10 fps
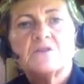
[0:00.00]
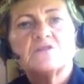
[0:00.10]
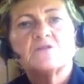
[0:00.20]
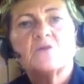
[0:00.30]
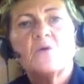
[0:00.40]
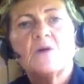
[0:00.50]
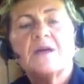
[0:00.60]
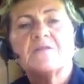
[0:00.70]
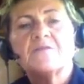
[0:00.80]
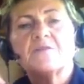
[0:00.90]
So
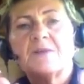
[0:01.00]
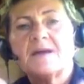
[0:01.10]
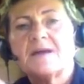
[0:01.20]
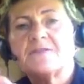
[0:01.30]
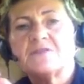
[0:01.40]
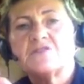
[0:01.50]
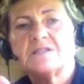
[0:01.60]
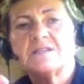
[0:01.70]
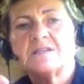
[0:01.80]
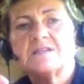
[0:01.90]
if a
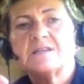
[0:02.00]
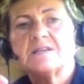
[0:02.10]
pathogen